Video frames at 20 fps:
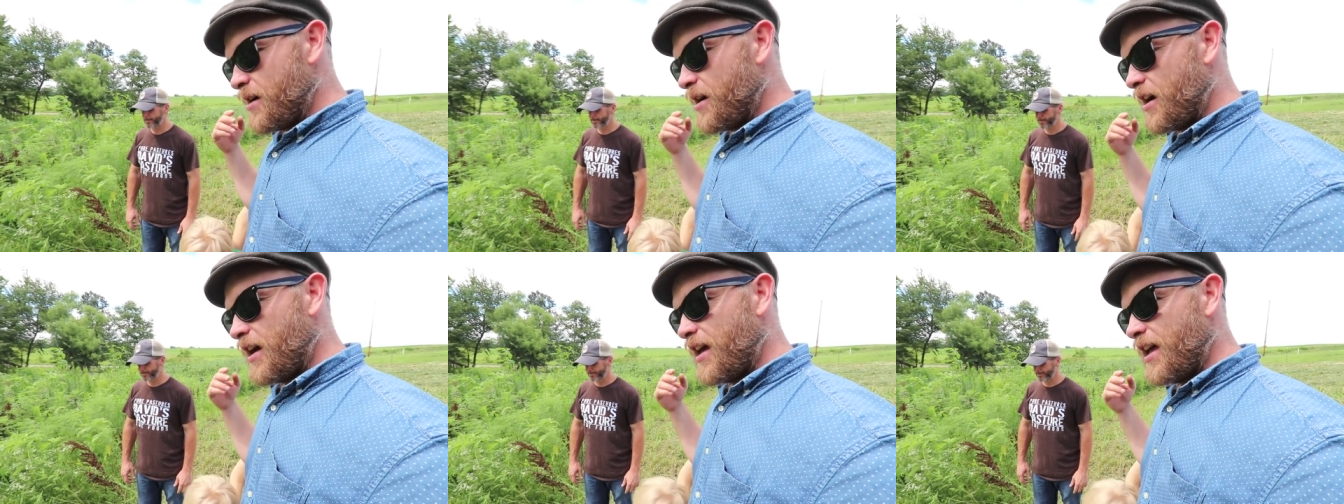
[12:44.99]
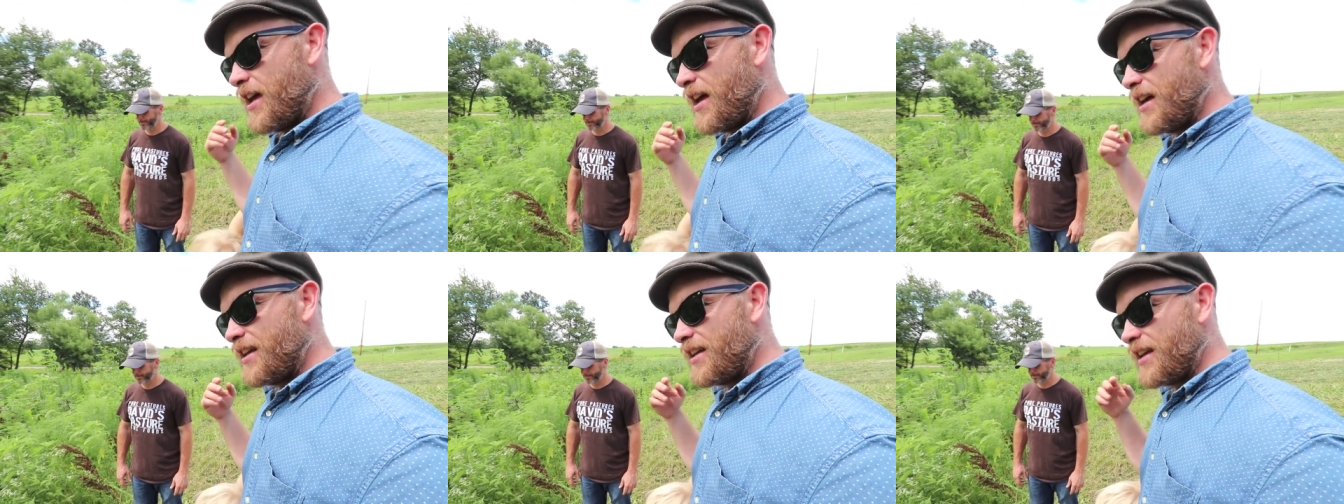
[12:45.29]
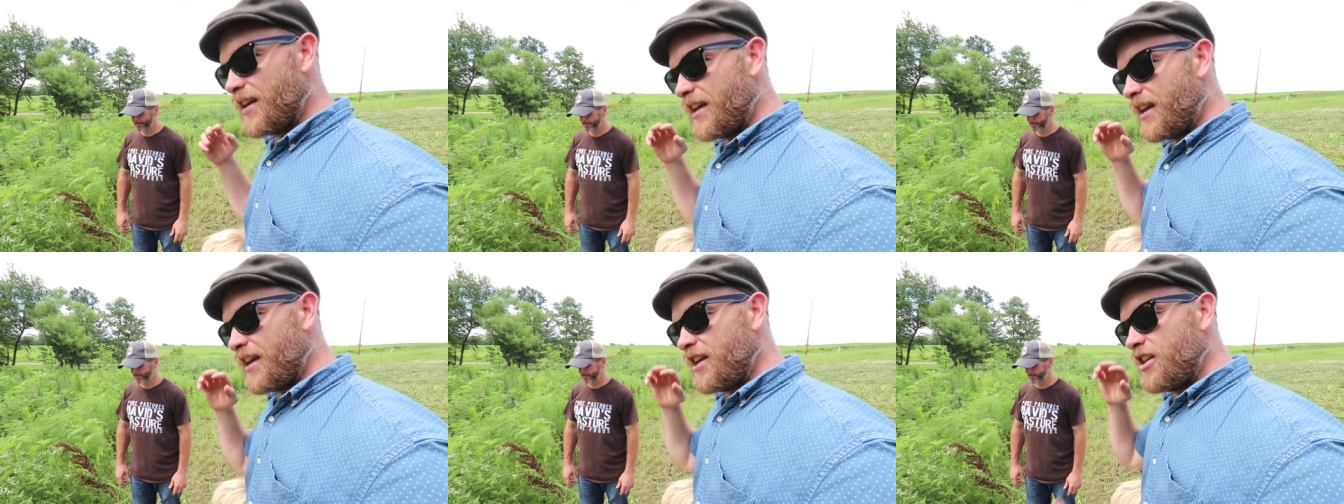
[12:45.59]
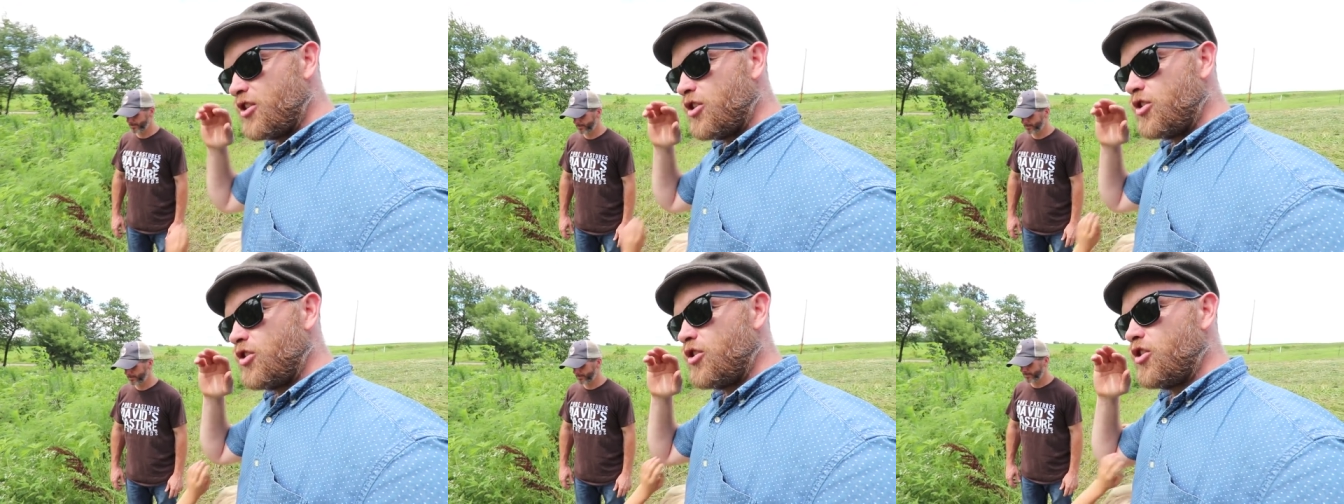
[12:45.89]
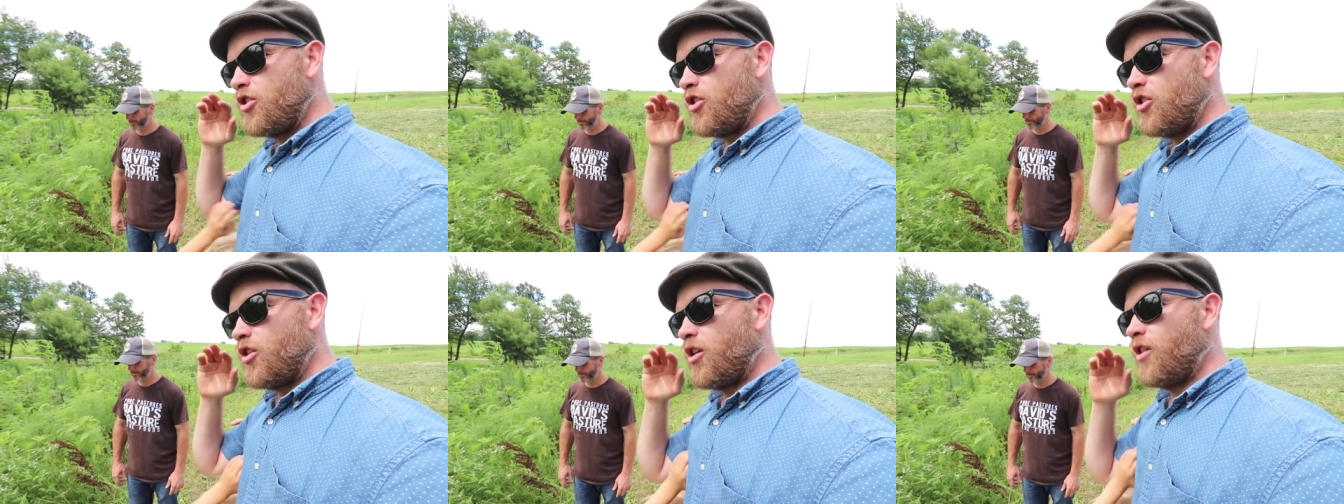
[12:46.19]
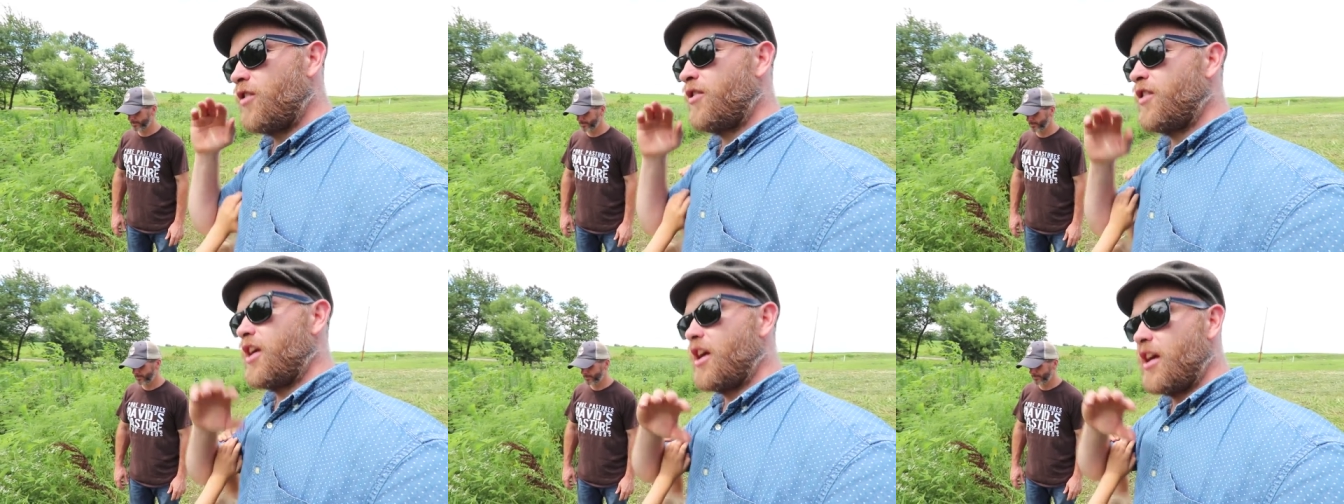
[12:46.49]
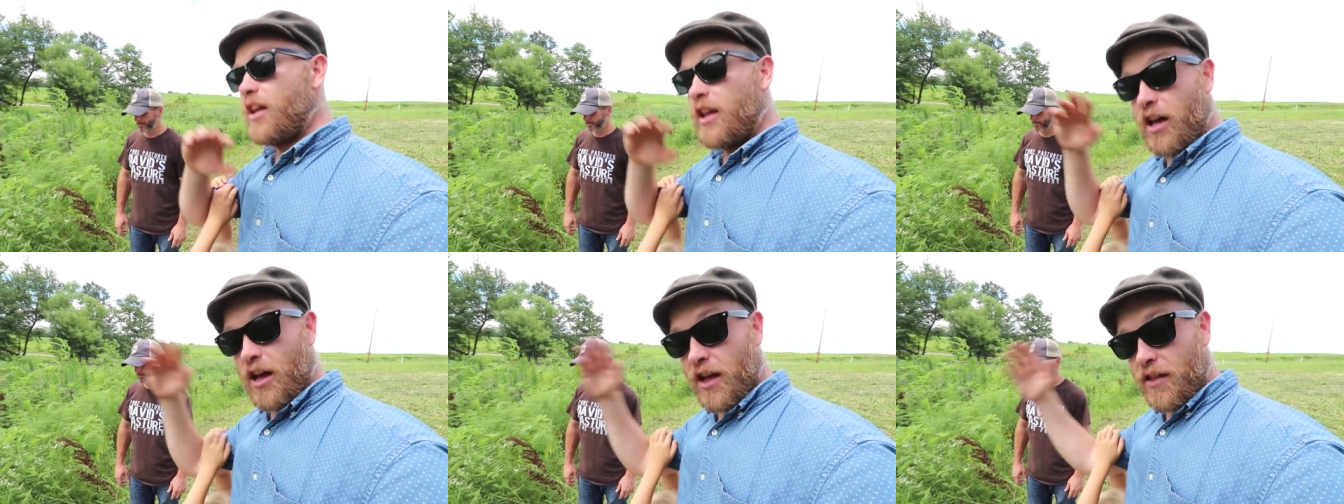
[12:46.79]
And
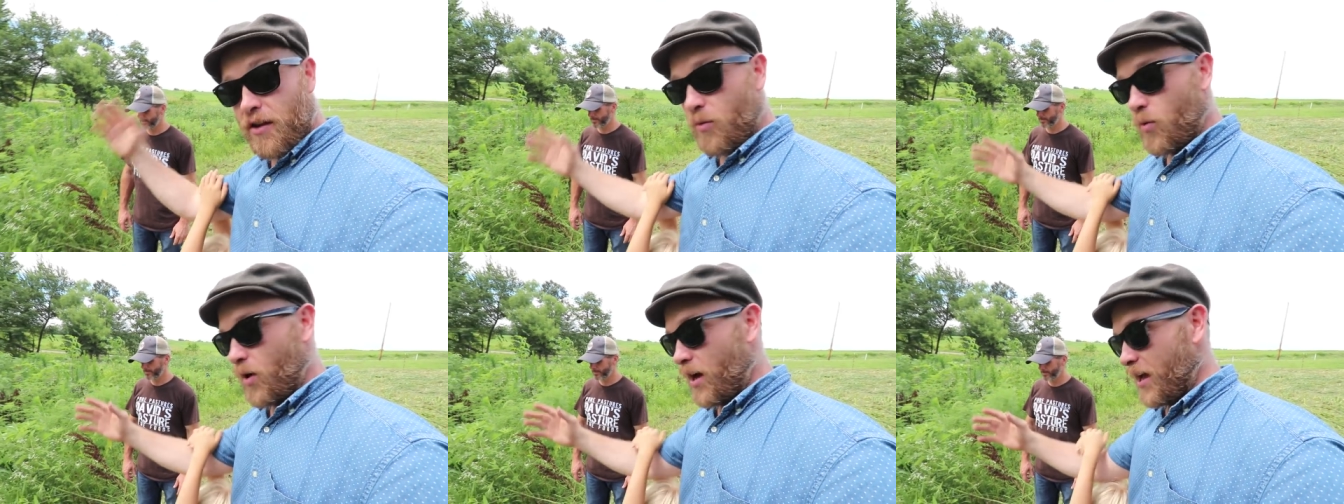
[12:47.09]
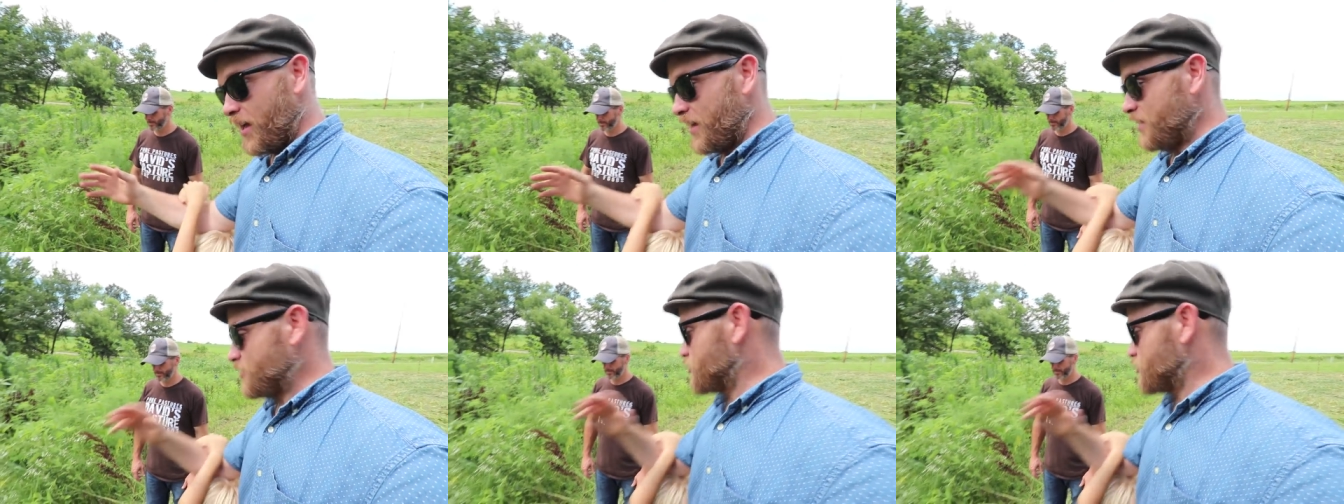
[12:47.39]
the other way,